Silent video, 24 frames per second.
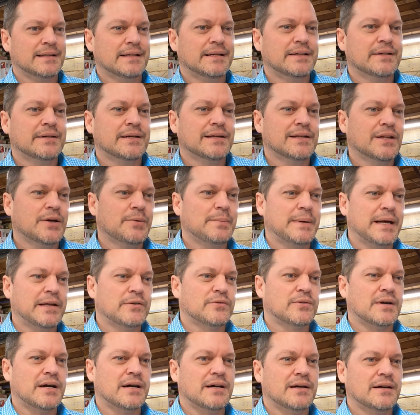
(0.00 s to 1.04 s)
here at Low
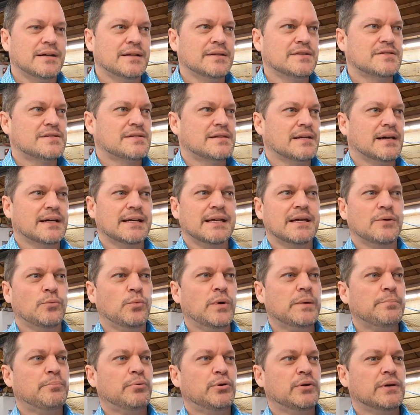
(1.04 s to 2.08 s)
Man Rods. Again,
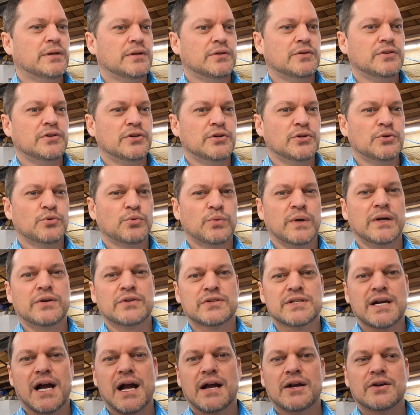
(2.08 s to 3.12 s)
we put new
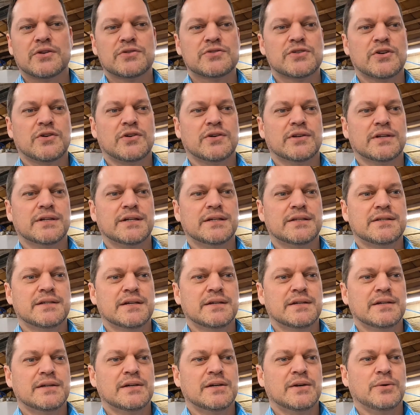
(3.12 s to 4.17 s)
rear tires on it.
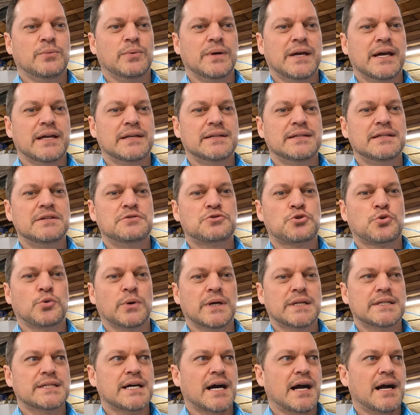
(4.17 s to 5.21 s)
We had
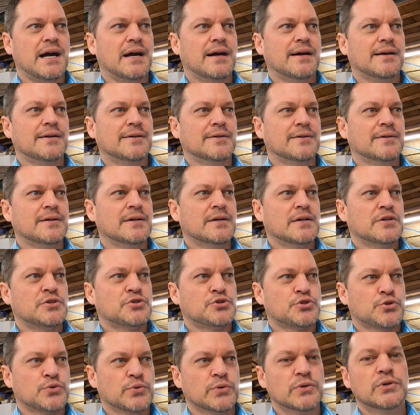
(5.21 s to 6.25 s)
Detroit Tire,
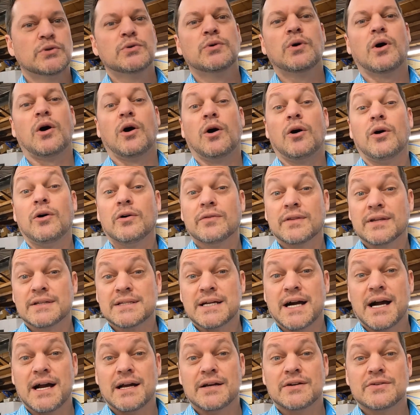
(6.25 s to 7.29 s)
True, all the
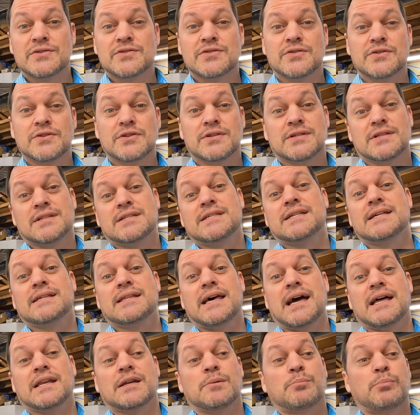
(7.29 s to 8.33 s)
tires, so you can see
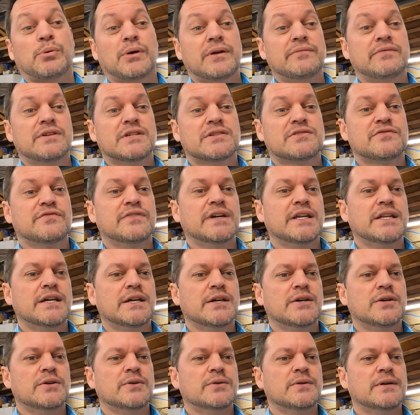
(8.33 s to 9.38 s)
that in a previous
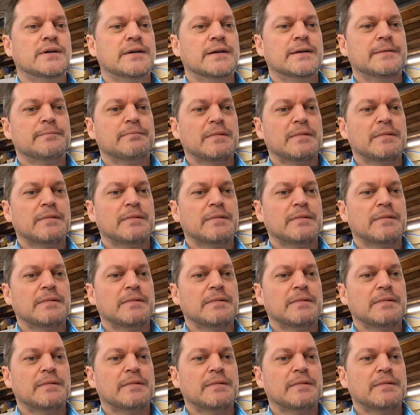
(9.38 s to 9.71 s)
video.